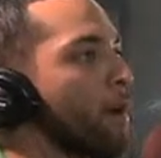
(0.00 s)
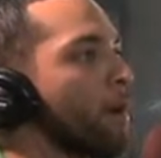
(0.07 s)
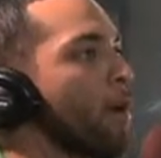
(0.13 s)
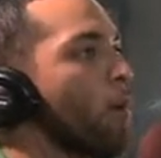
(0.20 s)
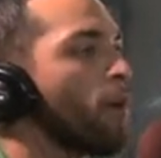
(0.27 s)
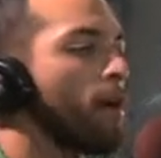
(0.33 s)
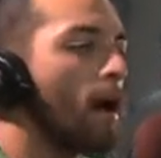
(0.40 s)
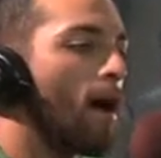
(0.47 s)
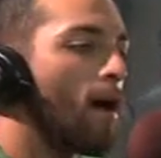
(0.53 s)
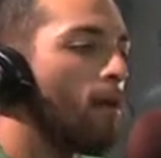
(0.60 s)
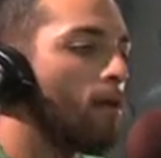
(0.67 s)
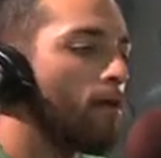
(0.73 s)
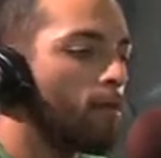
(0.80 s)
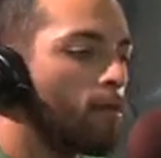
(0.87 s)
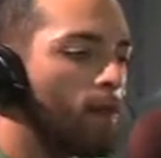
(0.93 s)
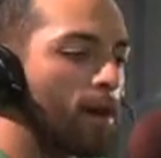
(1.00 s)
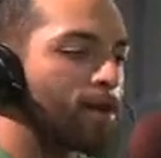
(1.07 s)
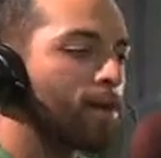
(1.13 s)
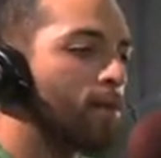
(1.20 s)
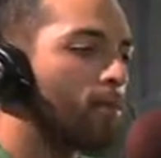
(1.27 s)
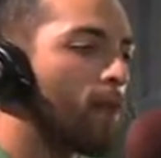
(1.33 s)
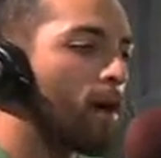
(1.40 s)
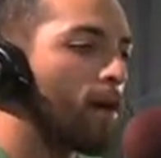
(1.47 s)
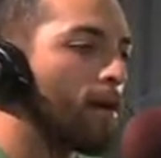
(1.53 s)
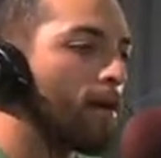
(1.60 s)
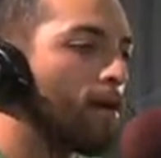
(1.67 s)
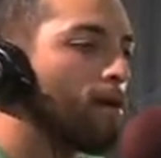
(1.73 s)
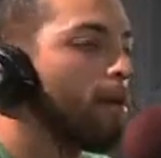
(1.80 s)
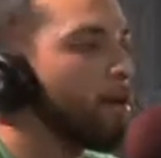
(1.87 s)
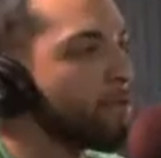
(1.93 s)
going out raising
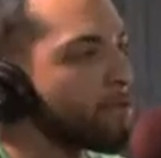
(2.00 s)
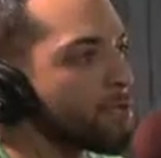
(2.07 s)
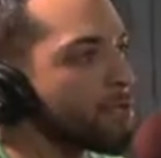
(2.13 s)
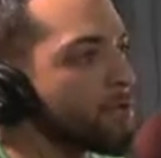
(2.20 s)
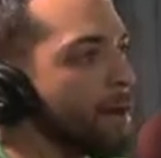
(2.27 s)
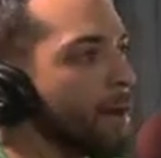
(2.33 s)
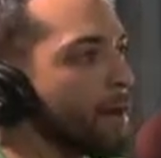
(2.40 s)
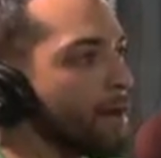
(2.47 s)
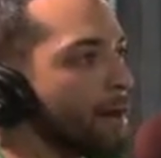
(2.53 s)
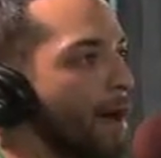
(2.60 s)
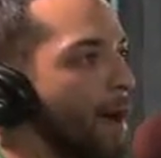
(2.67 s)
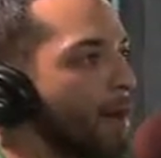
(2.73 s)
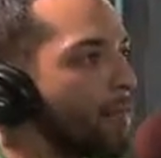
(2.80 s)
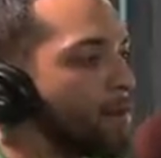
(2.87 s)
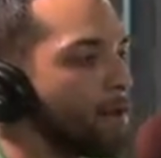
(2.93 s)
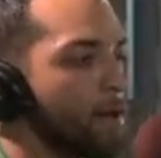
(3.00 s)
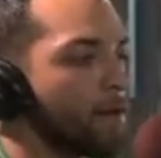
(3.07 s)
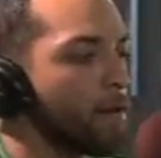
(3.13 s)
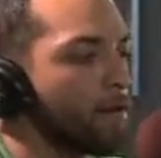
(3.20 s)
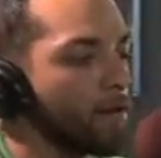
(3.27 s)
money just so I could have the